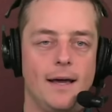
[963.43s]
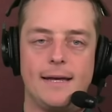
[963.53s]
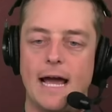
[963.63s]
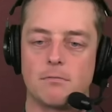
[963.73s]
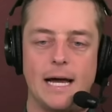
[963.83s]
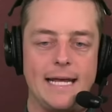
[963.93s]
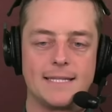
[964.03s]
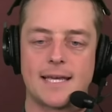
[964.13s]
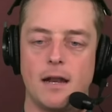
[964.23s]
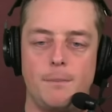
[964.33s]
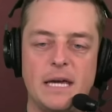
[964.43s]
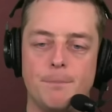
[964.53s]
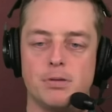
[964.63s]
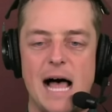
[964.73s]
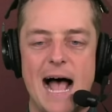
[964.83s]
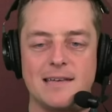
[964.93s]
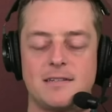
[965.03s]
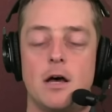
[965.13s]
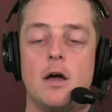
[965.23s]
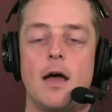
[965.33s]
Get ready. It's going to be a blast.
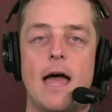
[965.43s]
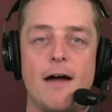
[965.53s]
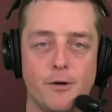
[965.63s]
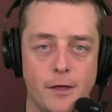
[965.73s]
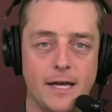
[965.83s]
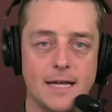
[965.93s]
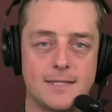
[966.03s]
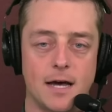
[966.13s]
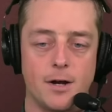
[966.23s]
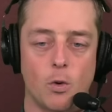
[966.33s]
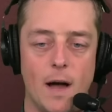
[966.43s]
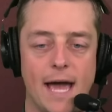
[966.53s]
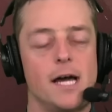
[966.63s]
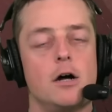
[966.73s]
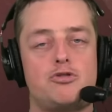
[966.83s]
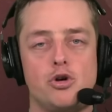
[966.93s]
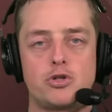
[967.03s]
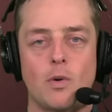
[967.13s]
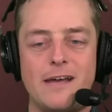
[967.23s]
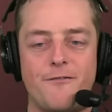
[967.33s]
Everything gets underway, two
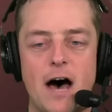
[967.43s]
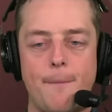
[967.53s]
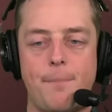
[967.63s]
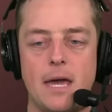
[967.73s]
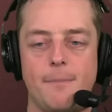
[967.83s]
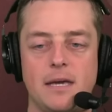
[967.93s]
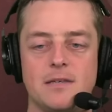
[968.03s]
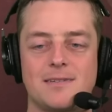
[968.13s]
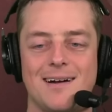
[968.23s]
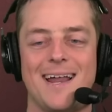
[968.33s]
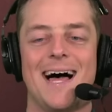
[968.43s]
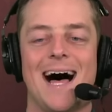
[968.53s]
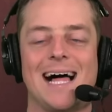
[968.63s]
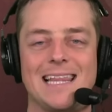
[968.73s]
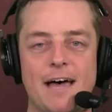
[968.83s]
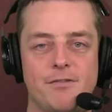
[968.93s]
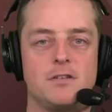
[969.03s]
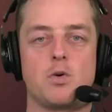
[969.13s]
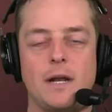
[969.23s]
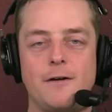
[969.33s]
twenty-five p m Eastern, eleven
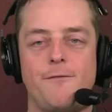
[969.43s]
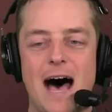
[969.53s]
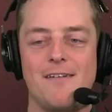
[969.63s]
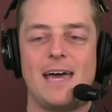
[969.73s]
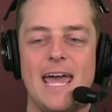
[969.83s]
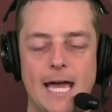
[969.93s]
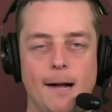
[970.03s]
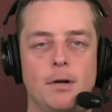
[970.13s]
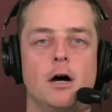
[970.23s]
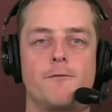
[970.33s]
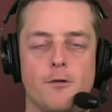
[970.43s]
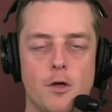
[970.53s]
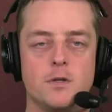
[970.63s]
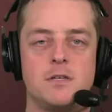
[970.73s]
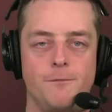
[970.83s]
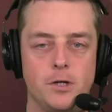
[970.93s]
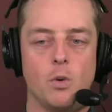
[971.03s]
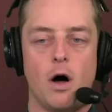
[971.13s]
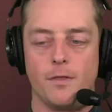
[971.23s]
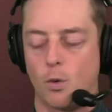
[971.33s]
twenty-five a m for those of you
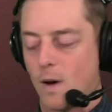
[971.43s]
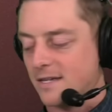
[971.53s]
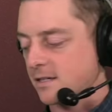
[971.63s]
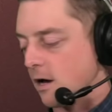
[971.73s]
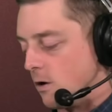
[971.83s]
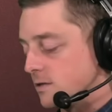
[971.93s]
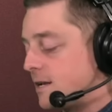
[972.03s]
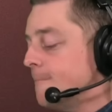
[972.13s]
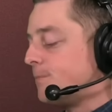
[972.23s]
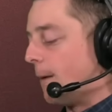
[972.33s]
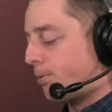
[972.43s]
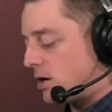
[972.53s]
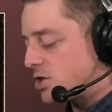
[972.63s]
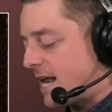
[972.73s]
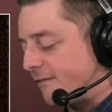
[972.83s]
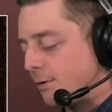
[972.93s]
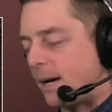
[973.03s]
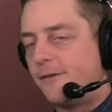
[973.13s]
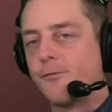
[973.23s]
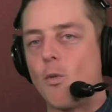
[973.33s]
on the West Coast. Appreciate
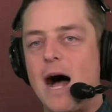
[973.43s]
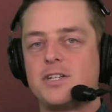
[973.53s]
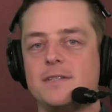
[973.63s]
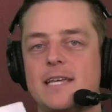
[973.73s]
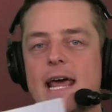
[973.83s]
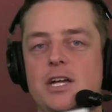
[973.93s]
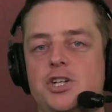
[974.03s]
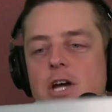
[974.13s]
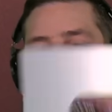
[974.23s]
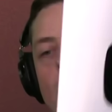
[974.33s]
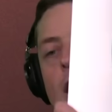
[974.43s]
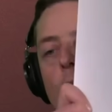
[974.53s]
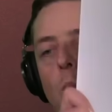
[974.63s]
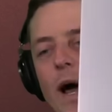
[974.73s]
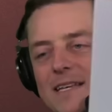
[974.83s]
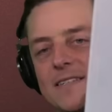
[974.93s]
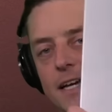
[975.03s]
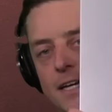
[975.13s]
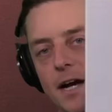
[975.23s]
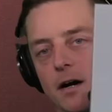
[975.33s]
everybody for watching today's show. We
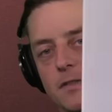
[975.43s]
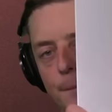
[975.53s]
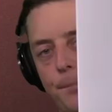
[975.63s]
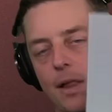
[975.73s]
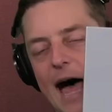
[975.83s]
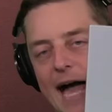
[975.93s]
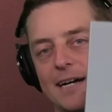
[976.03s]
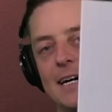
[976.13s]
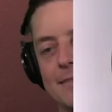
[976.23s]
secured the plaque.